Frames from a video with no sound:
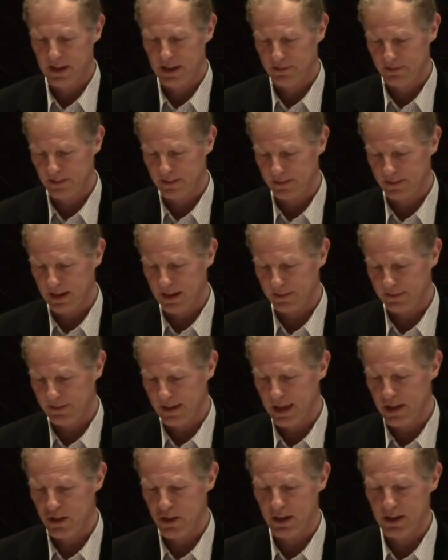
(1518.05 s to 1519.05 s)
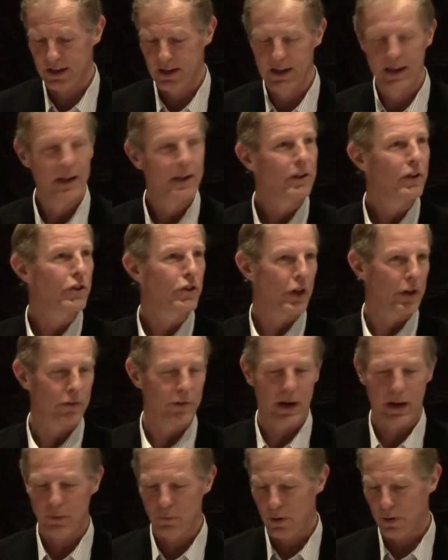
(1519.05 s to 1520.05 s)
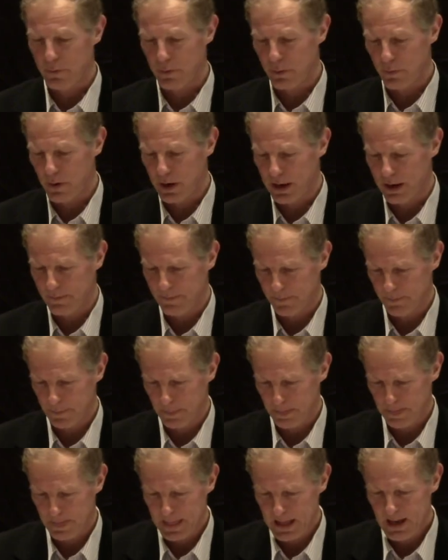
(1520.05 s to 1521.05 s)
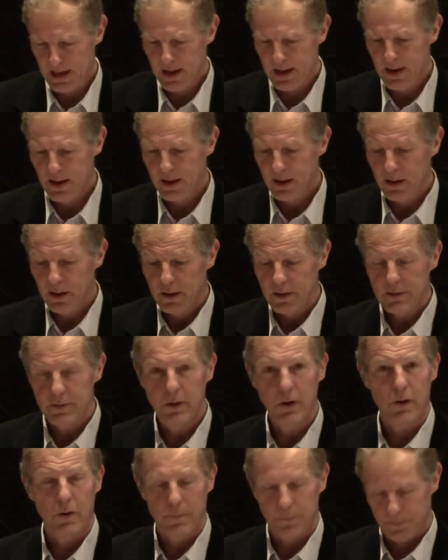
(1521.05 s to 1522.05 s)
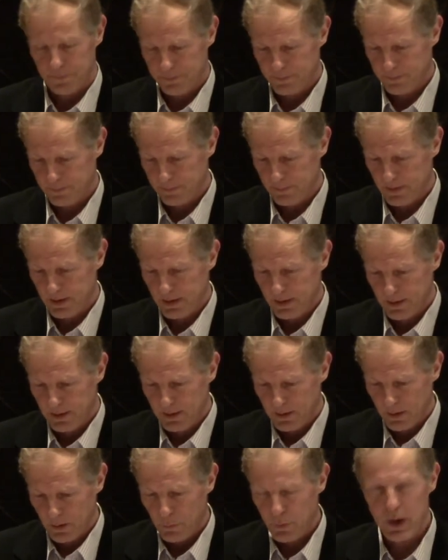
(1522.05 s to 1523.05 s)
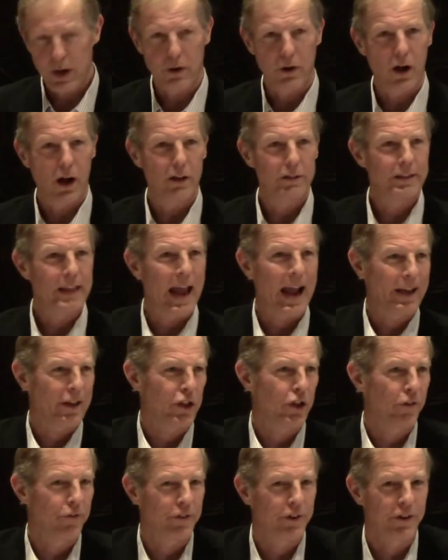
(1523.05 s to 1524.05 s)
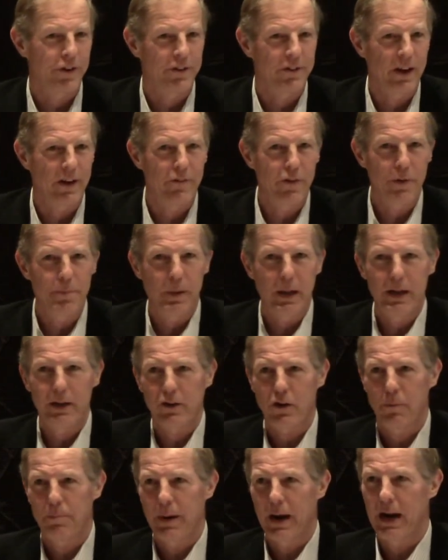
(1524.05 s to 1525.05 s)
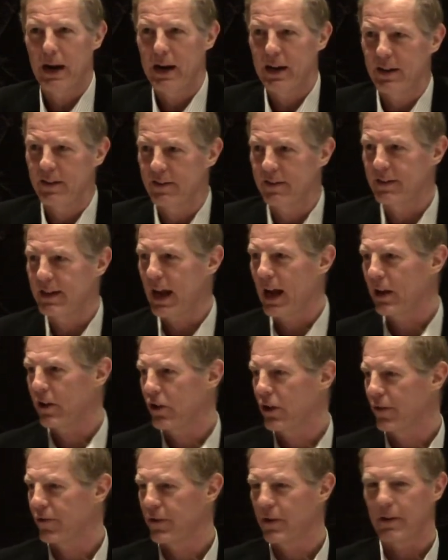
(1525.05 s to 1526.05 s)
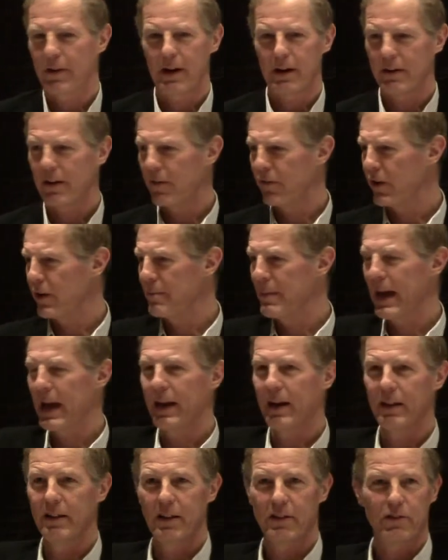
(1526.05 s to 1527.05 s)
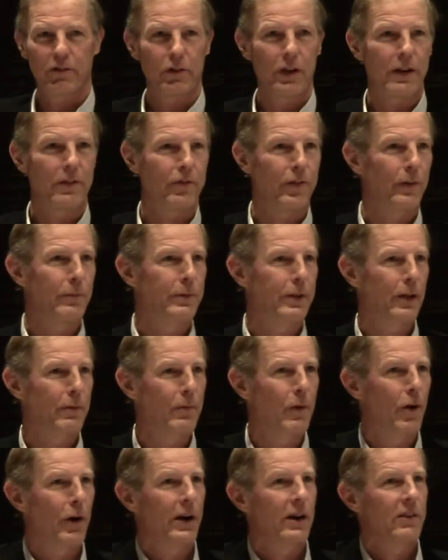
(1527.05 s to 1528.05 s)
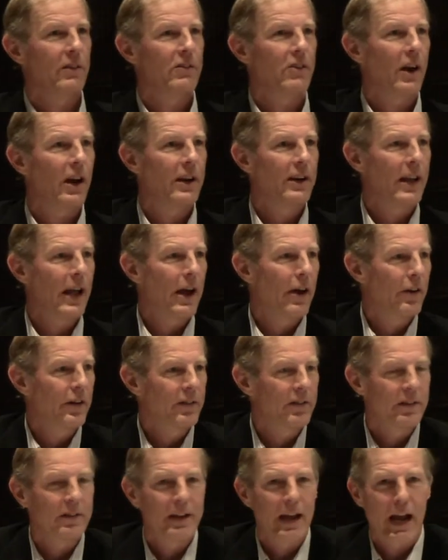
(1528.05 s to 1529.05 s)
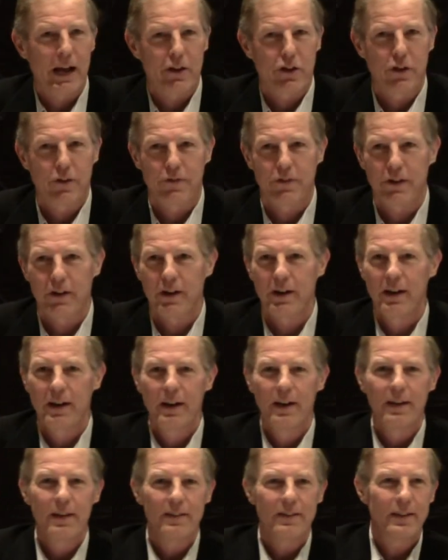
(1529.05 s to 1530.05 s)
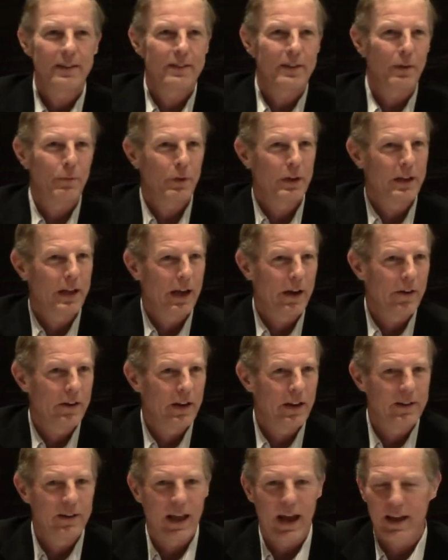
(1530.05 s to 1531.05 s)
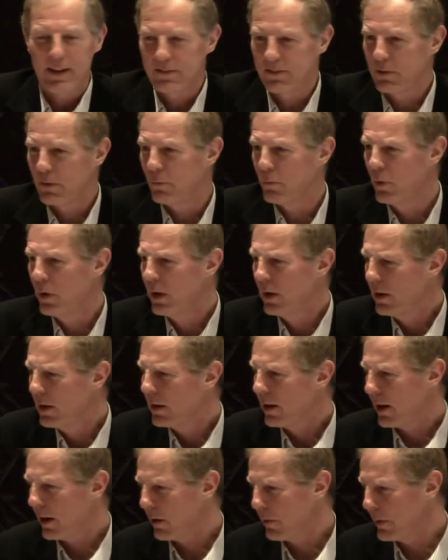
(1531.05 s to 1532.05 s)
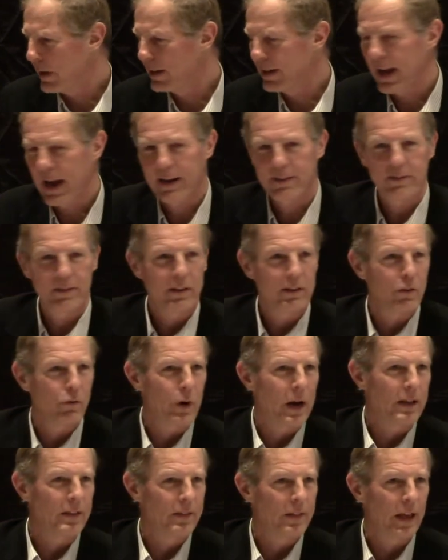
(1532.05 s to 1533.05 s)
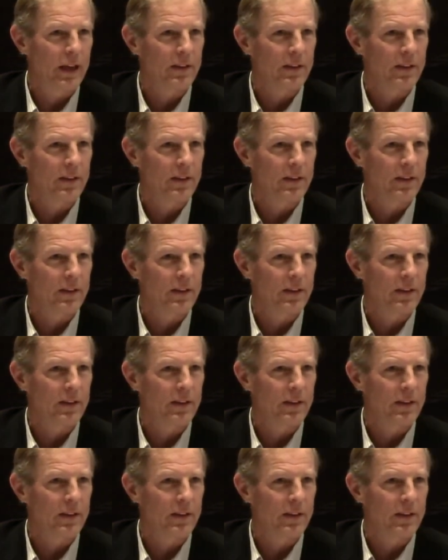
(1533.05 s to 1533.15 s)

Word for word: tax, taxation to generate what we want. So, we are all tax shifters. Every political party is a tax shifter. Every man on the street from Tim Hortons on down is a tax shifter. Sit someone down and ask them, are we taxing the right